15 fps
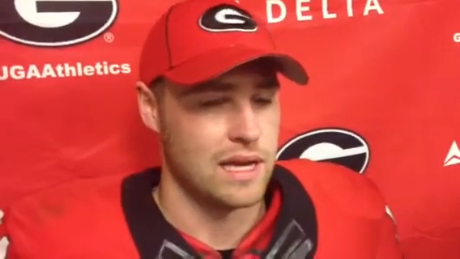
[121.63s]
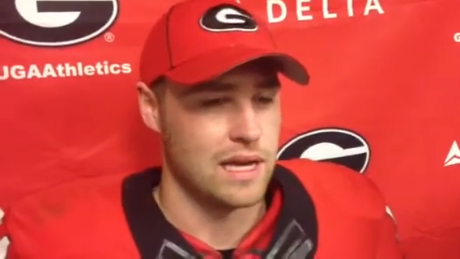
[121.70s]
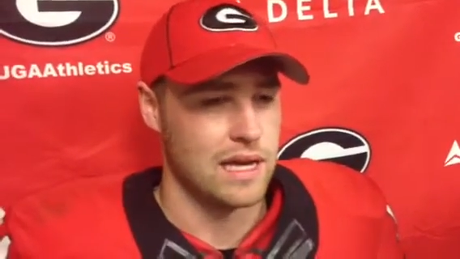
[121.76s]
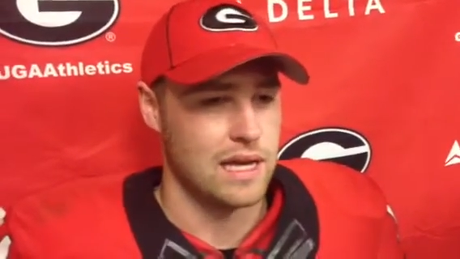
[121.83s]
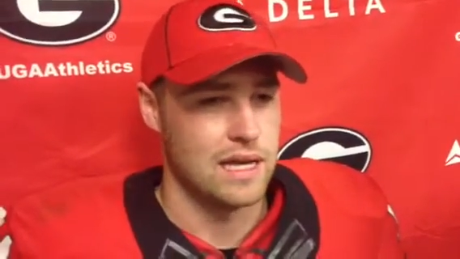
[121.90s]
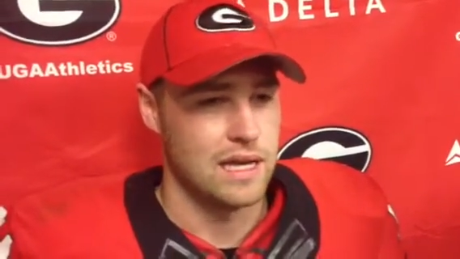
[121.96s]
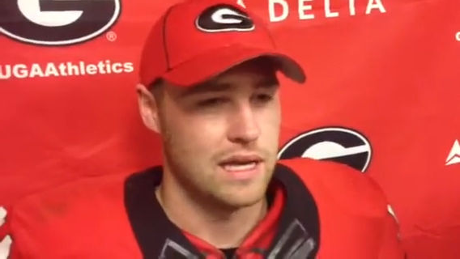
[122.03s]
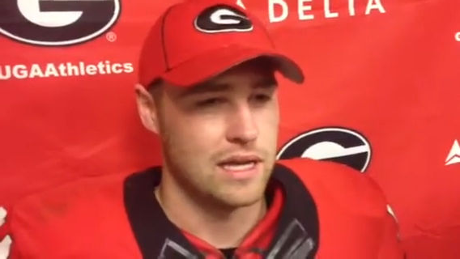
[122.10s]

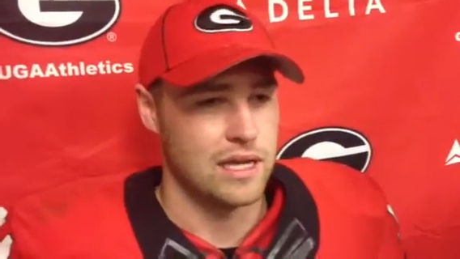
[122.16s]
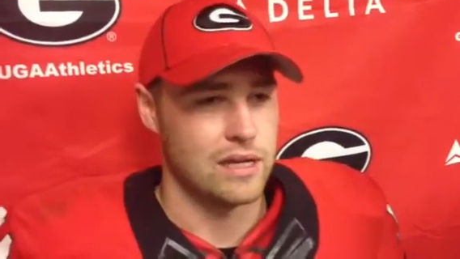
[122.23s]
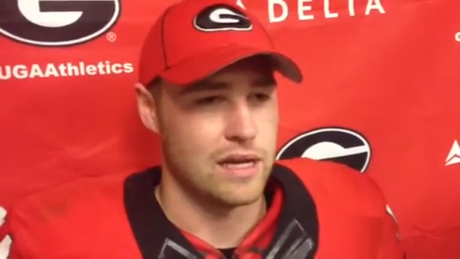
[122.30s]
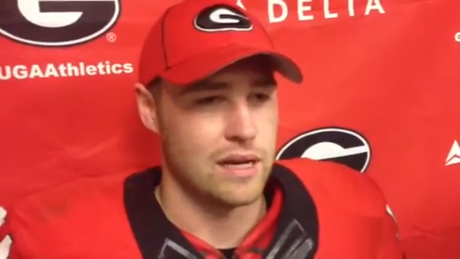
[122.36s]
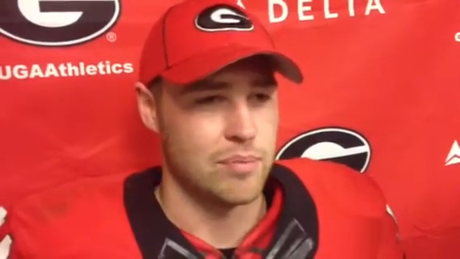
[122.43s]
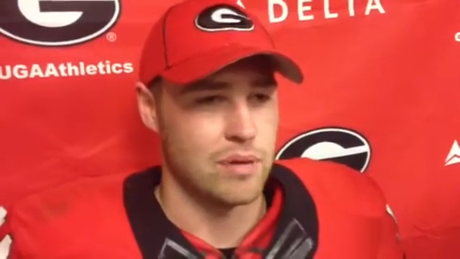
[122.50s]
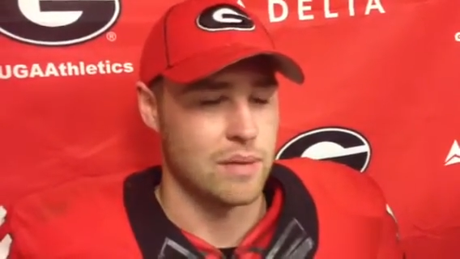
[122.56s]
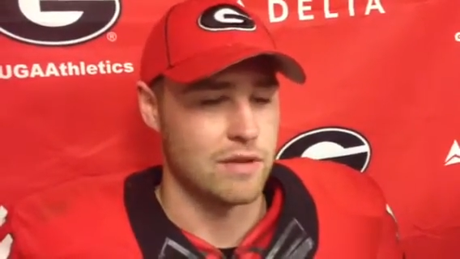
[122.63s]
At, you know,
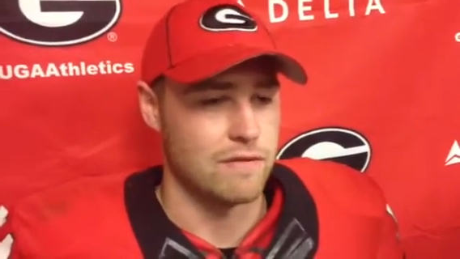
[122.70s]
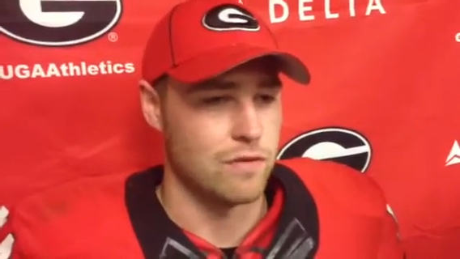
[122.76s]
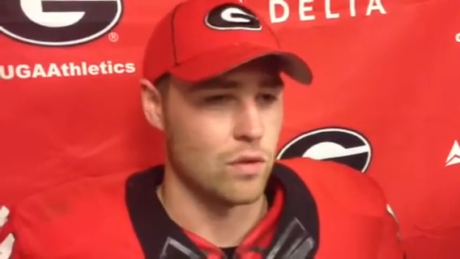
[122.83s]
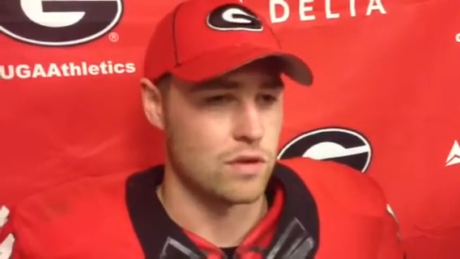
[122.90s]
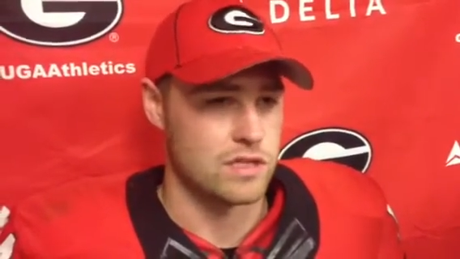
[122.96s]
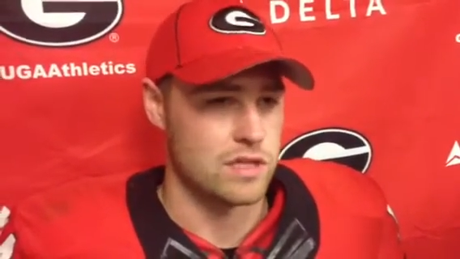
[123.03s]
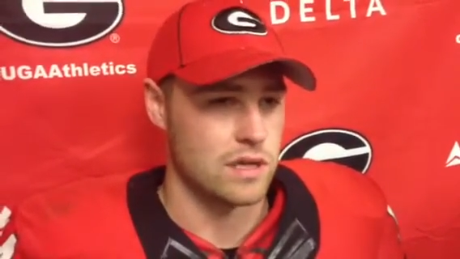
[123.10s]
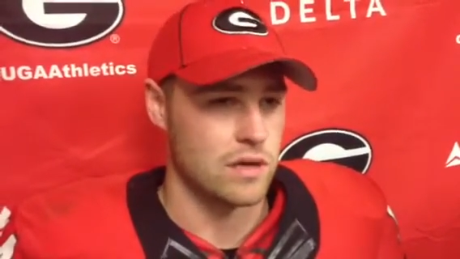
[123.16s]
I probably
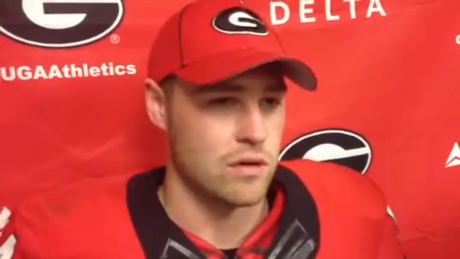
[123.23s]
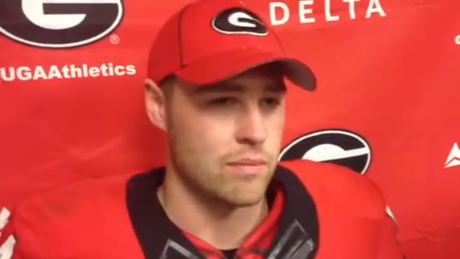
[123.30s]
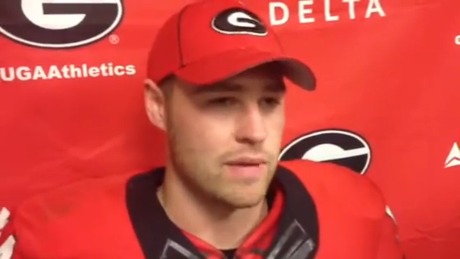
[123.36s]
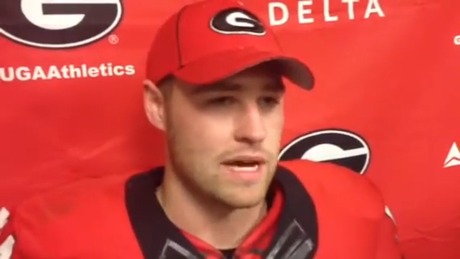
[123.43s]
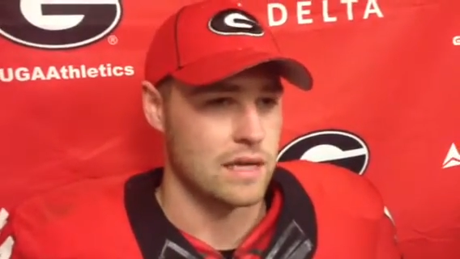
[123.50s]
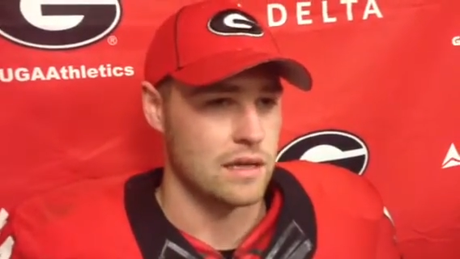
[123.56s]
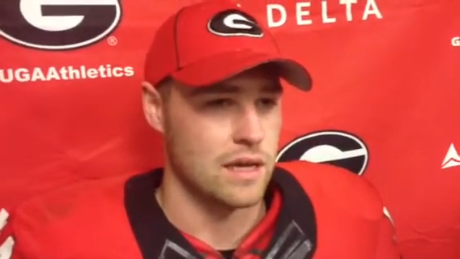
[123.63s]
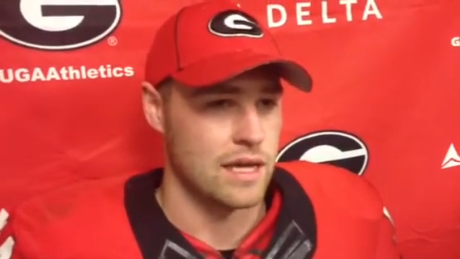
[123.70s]
force it going
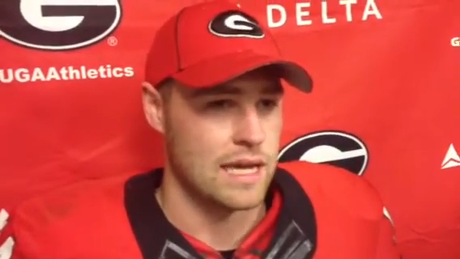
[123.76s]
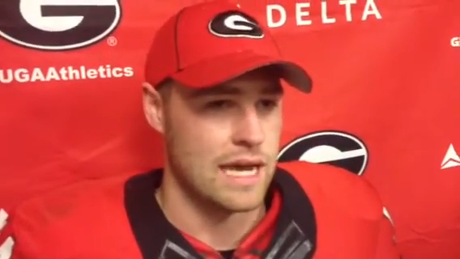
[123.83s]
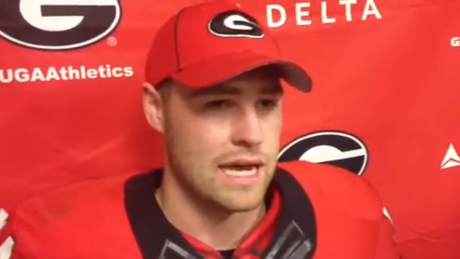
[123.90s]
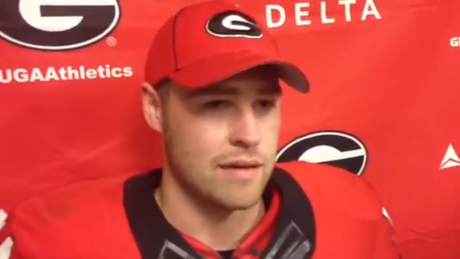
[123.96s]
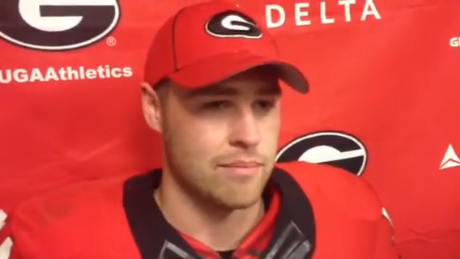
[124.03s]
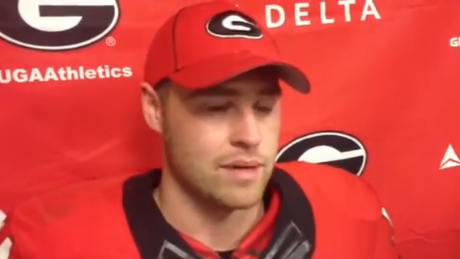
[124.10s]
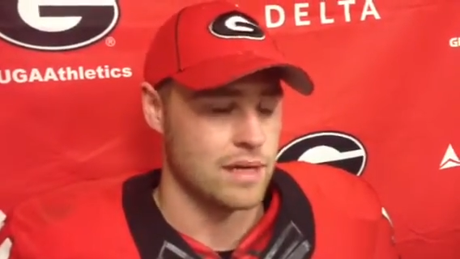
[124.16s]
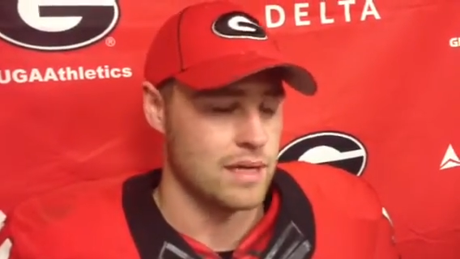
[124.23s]
back and looking
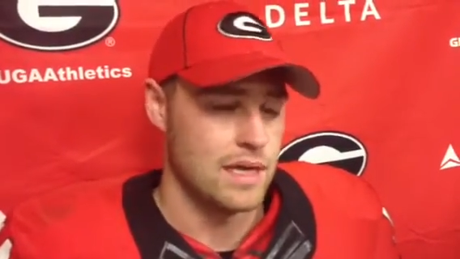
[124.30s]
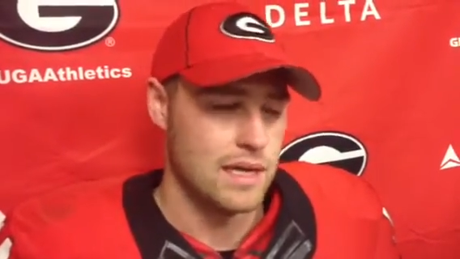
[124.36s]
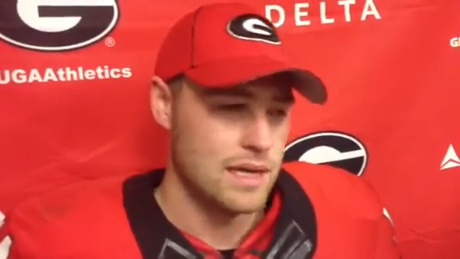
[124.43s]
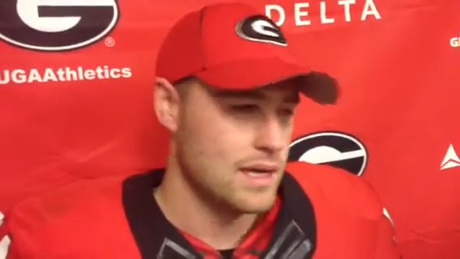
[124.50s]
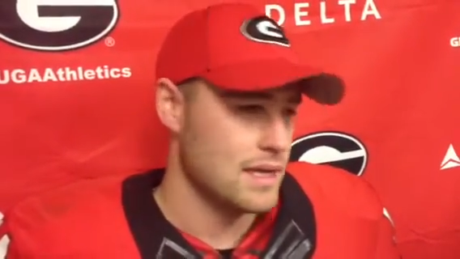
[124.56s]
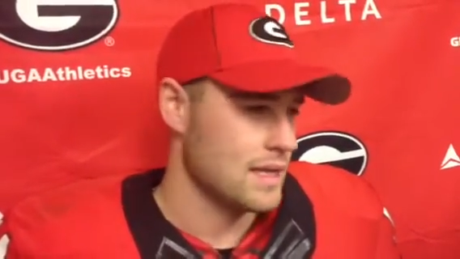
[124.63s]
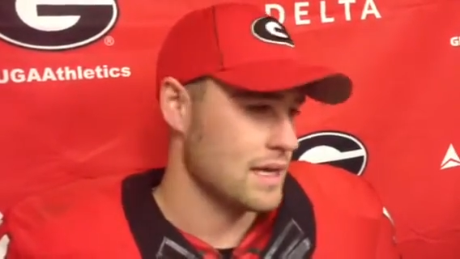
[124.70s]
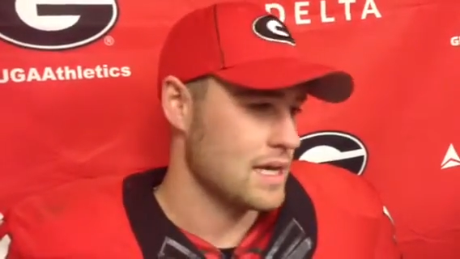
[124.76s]
at it,
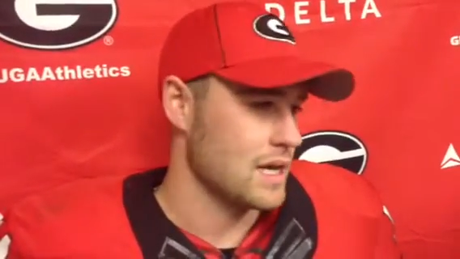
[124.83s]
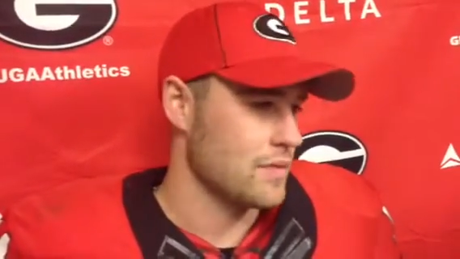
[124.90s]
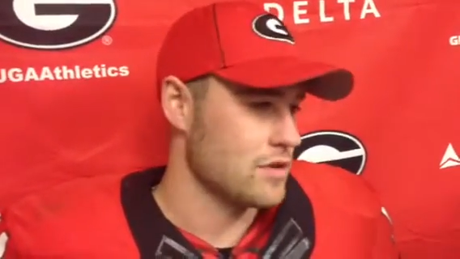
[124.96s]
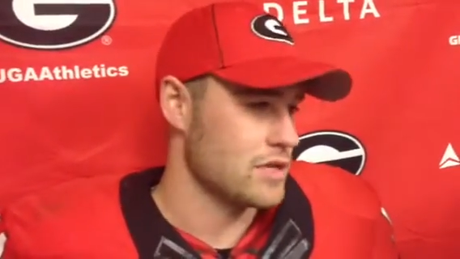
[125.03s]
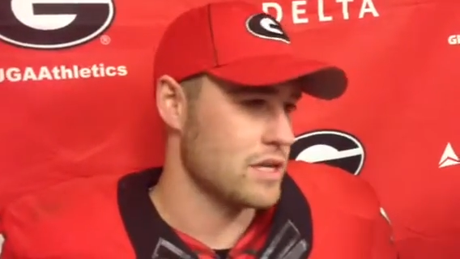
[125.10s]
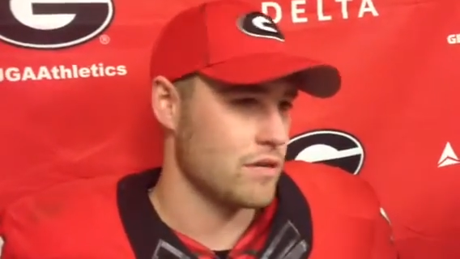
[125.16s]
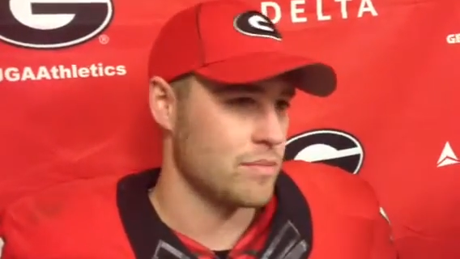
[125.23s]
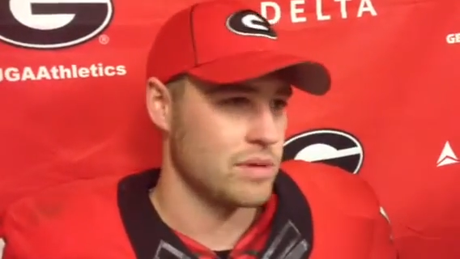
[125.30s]
but the
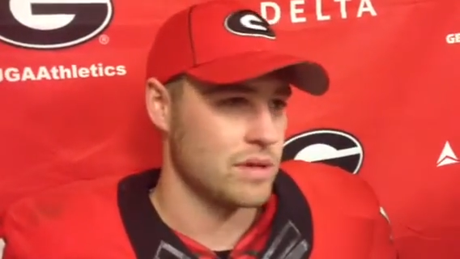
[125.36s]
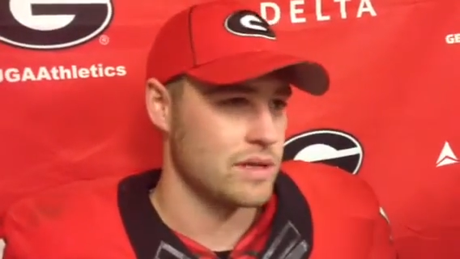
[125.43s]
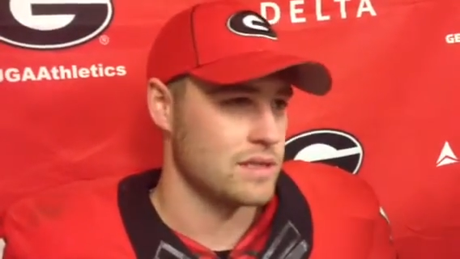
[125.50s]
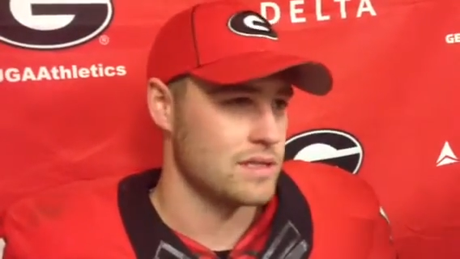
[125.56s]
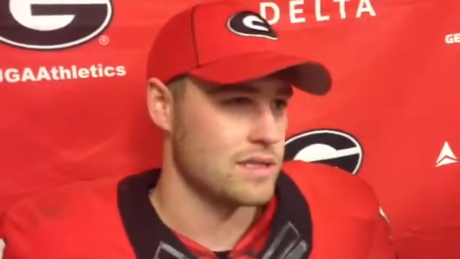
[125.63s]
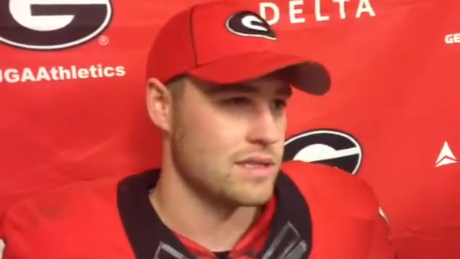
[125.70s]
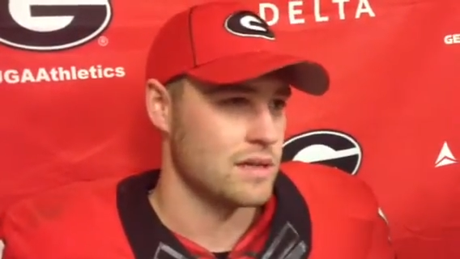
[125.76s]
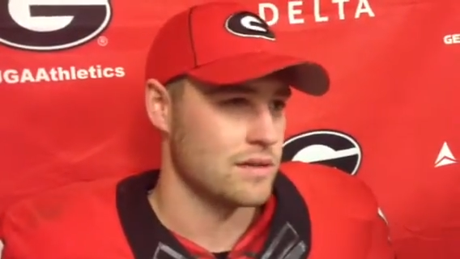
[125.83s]
coverage they were playing
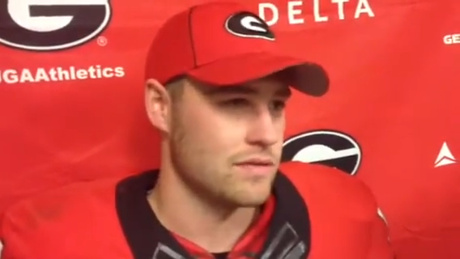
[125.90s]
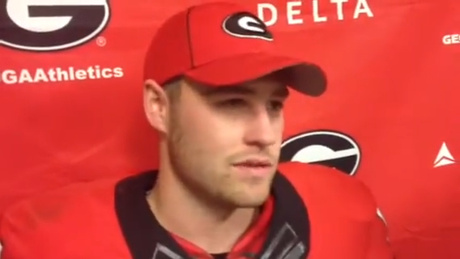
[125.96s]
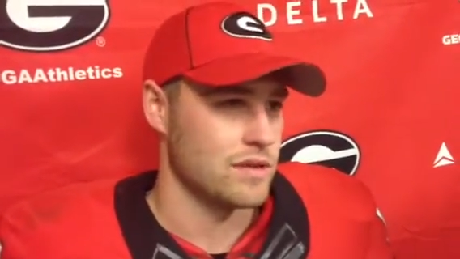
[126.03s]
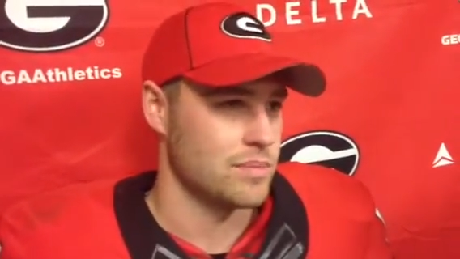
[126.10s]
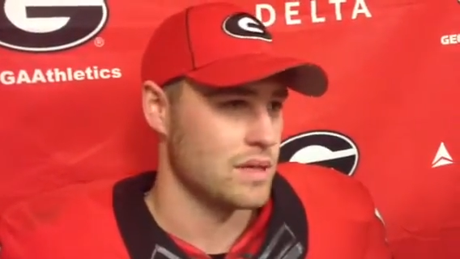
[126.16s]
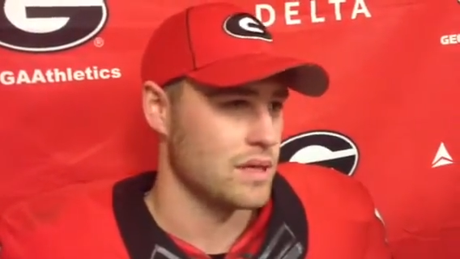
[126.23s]
stunk for the